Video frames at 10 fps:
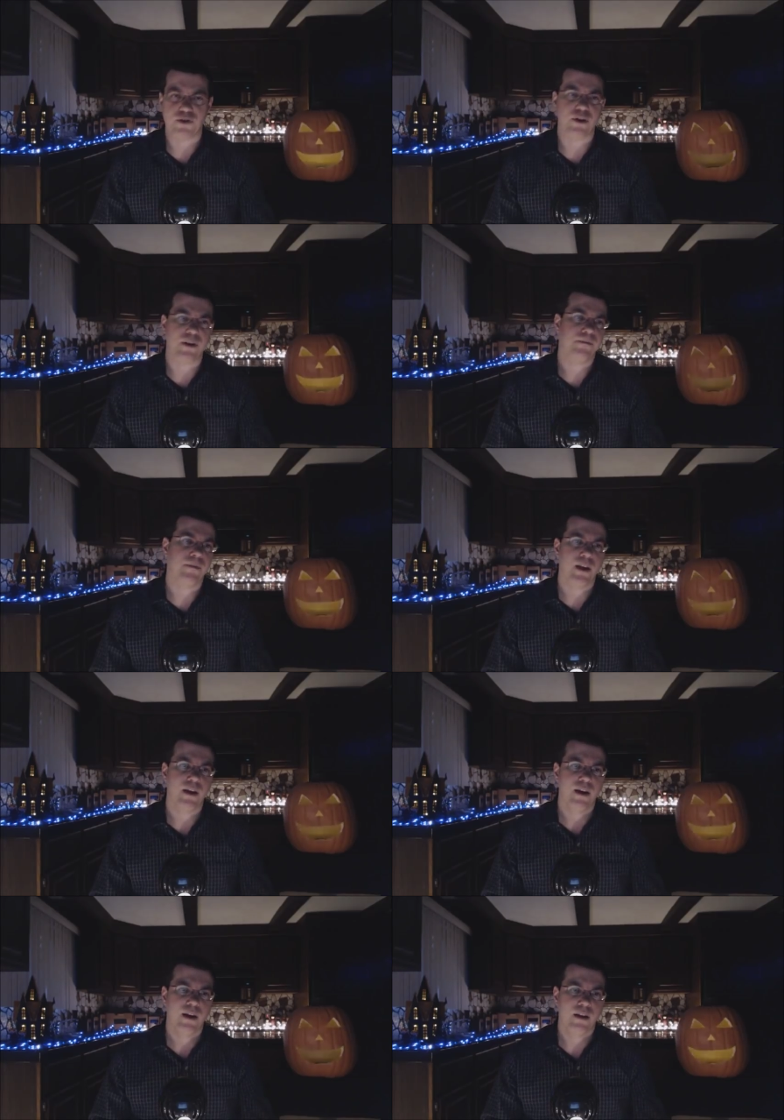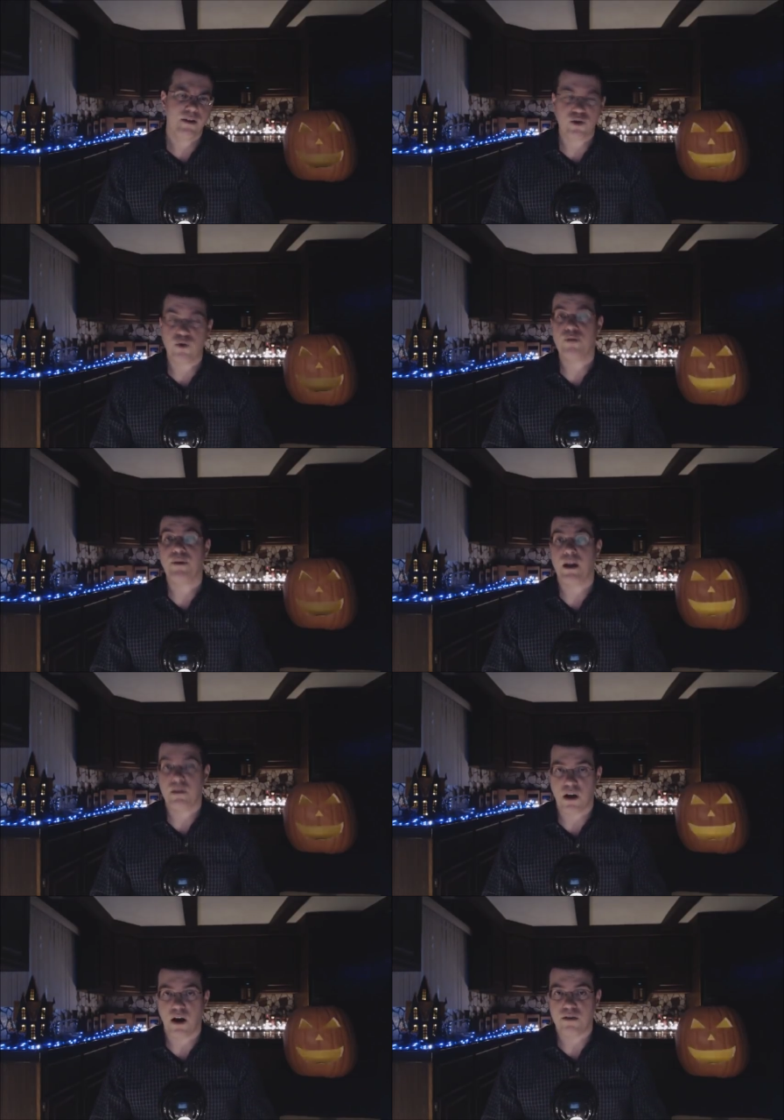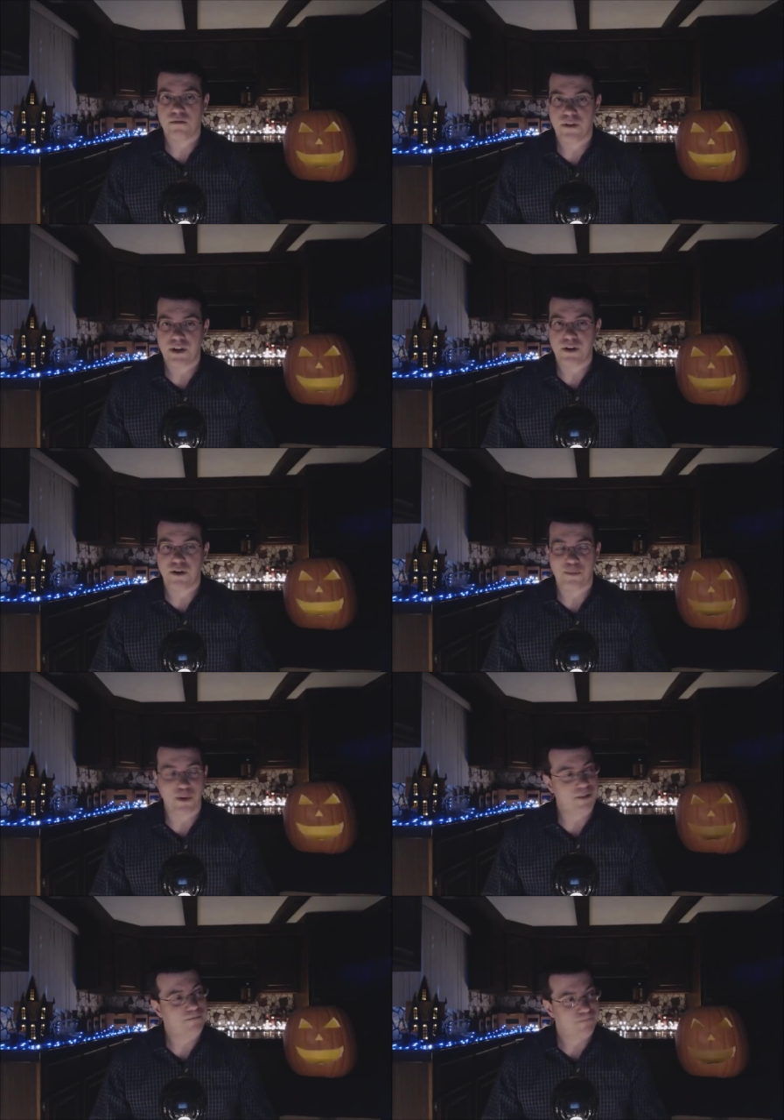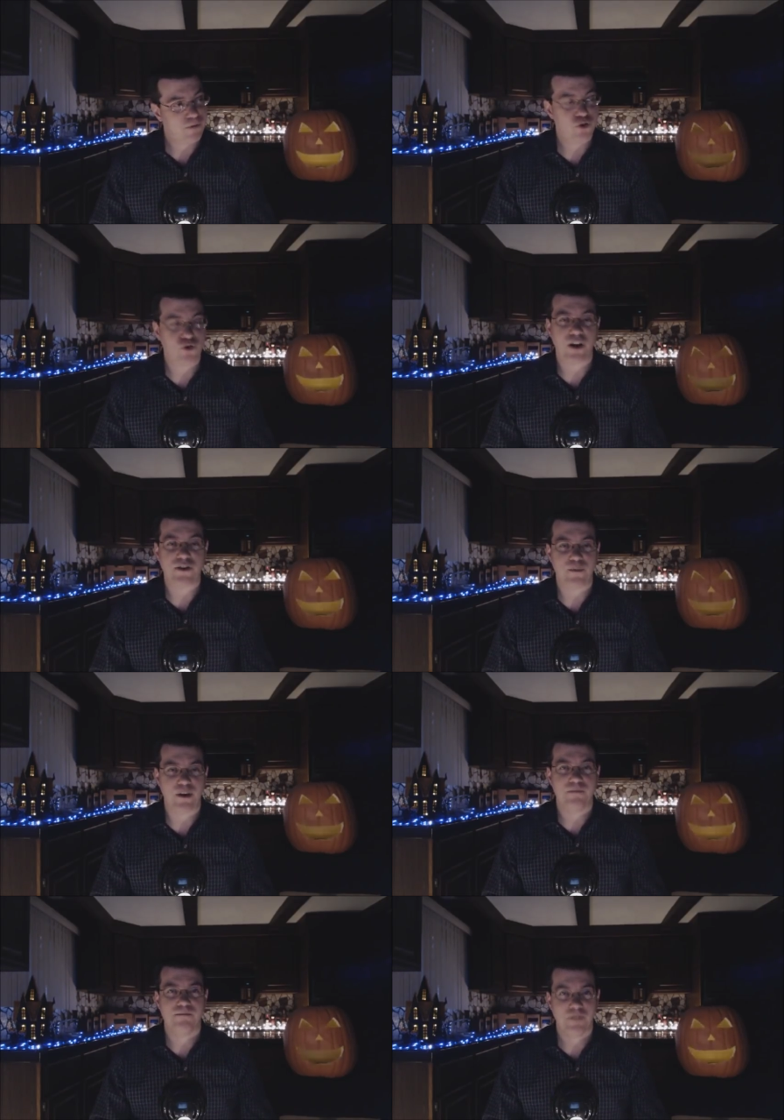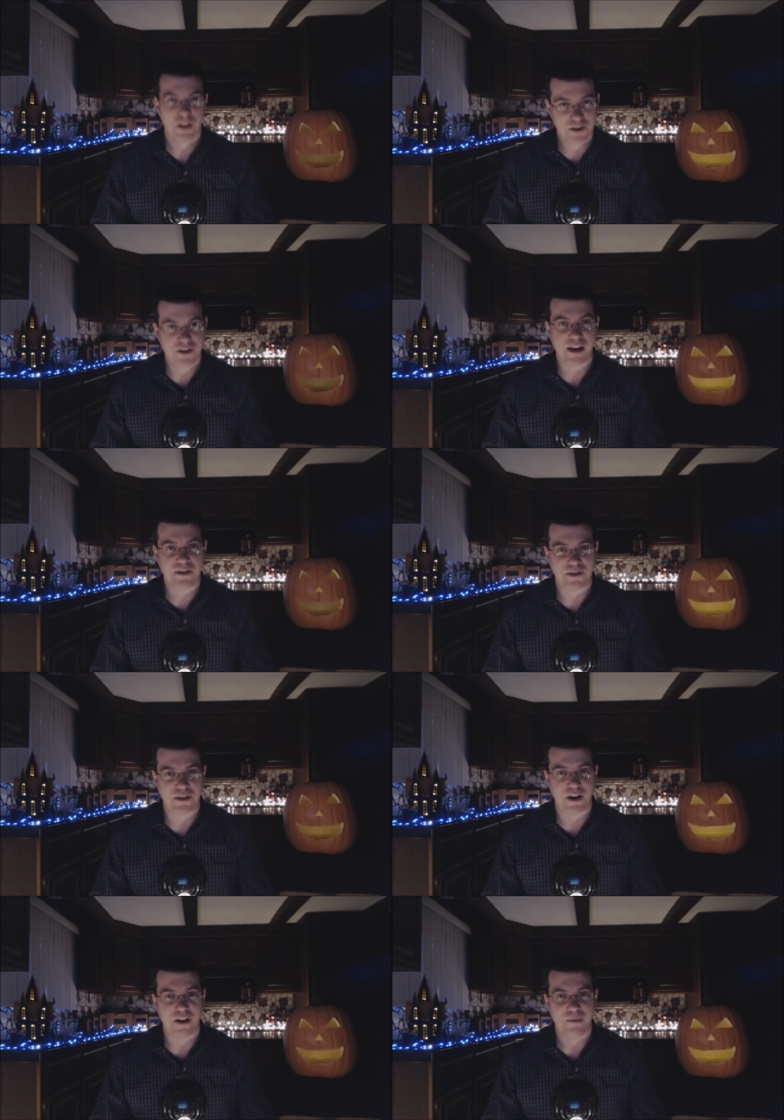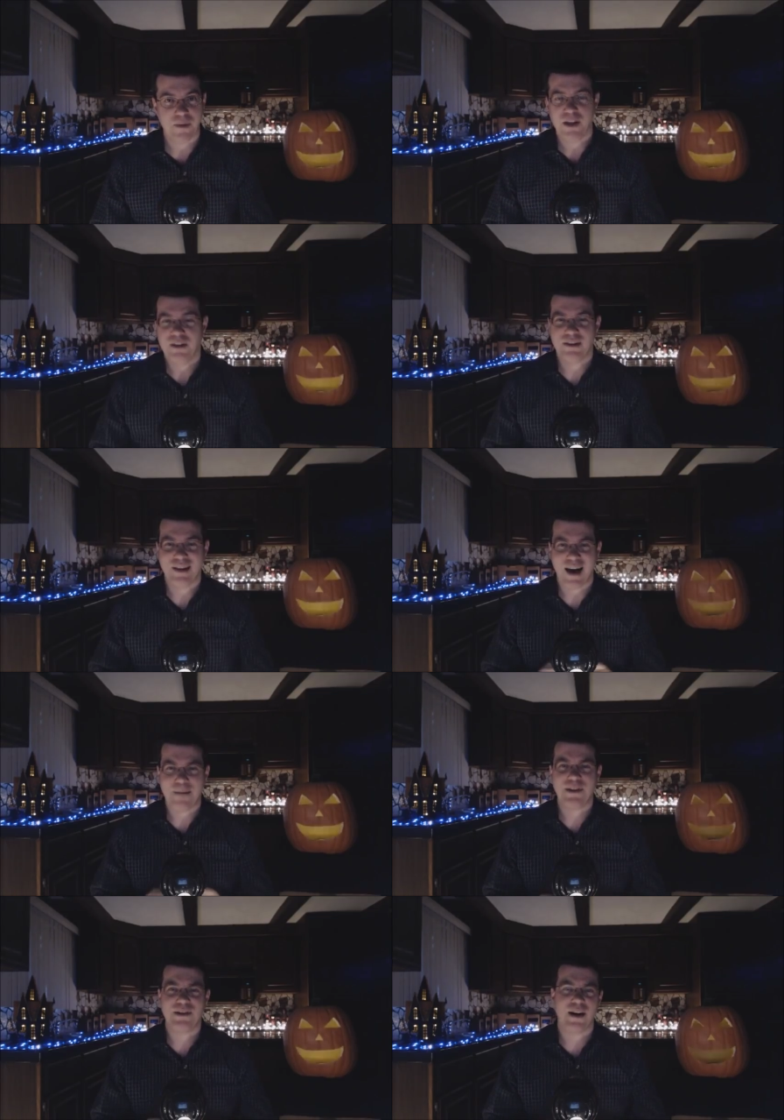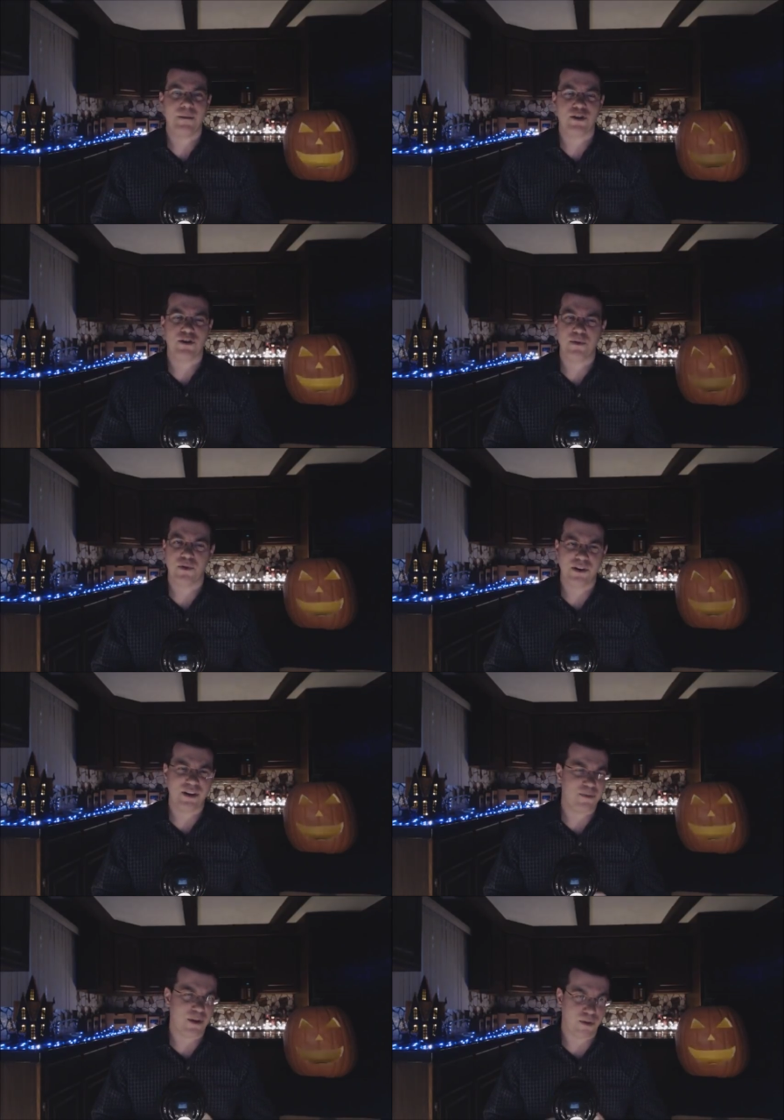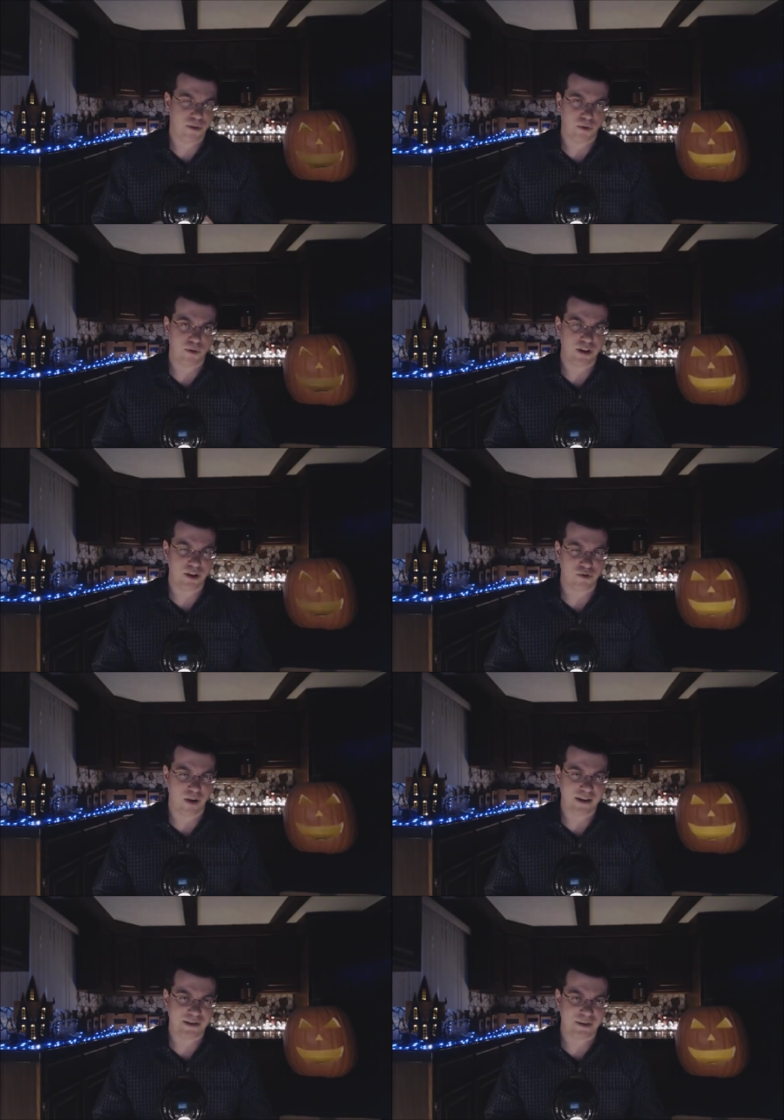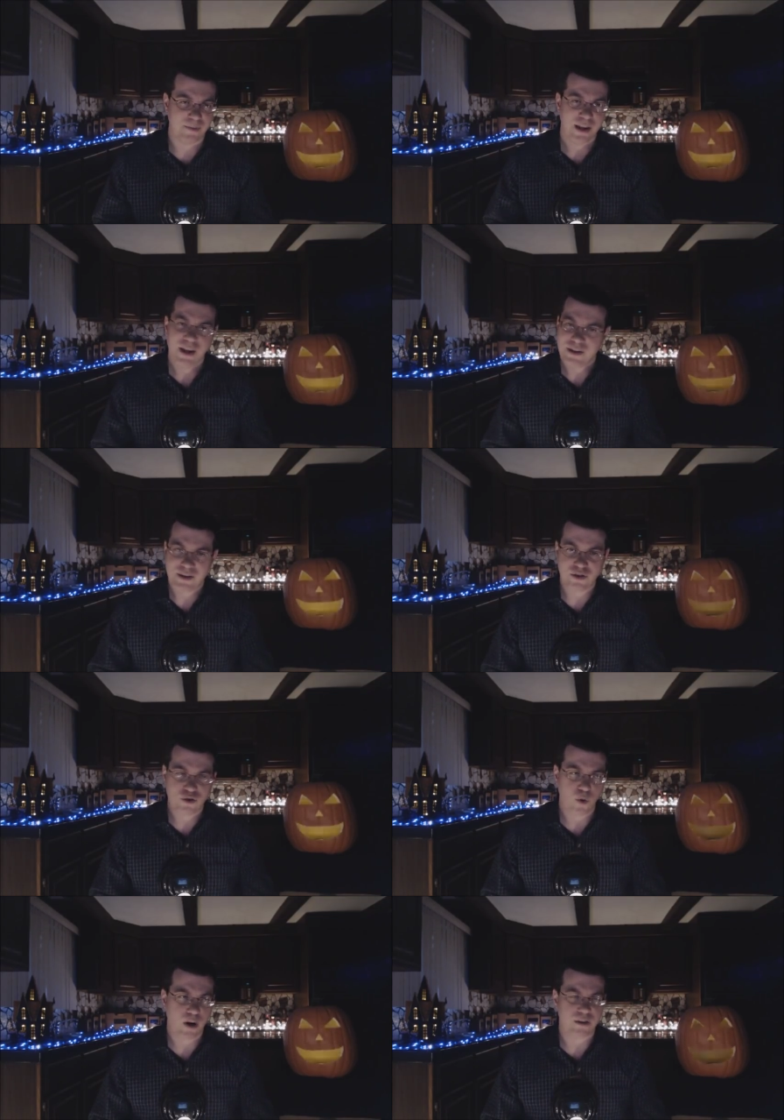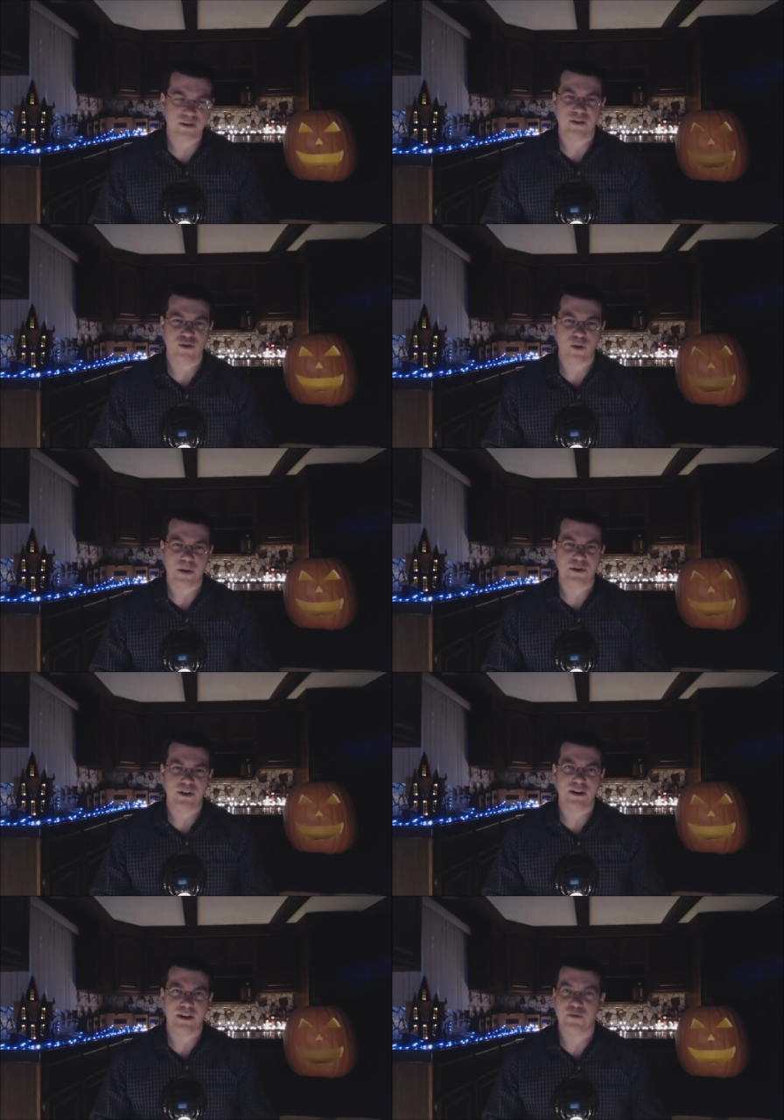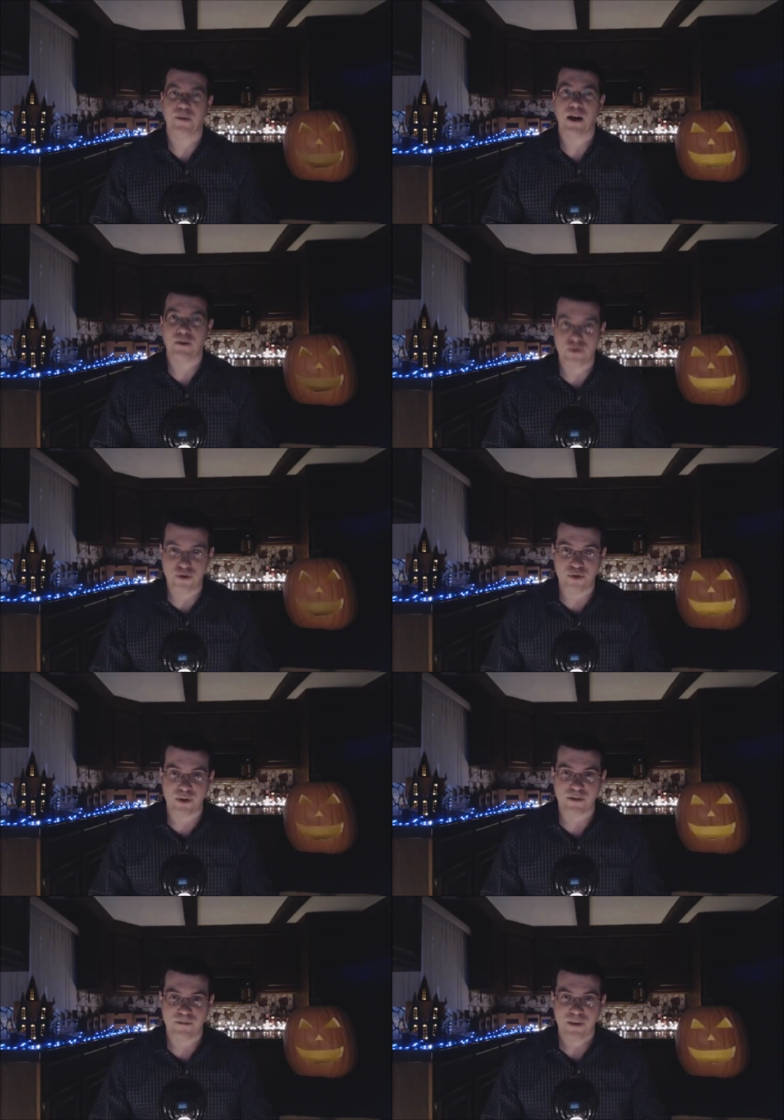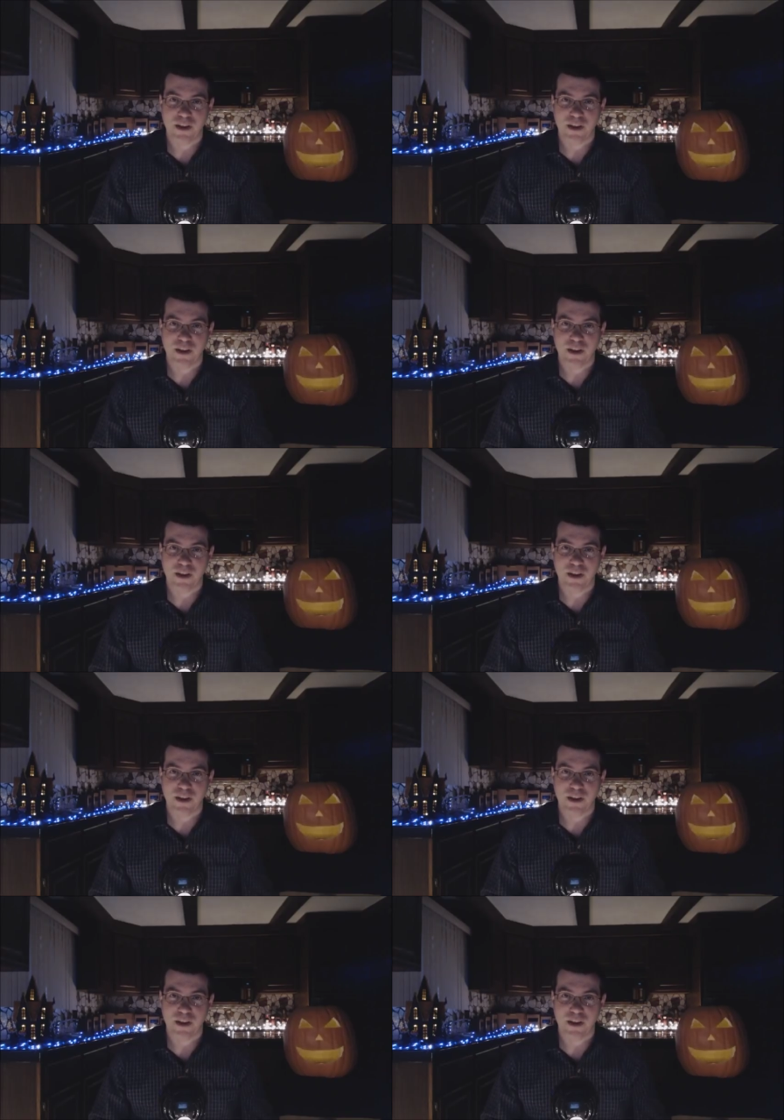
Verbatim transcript: industry. Now, this is going to be a long video, but trust me, it's necessary. The topics that I'm exploring need to be thoroughly addressed, since no one else on this website has bothered to do it.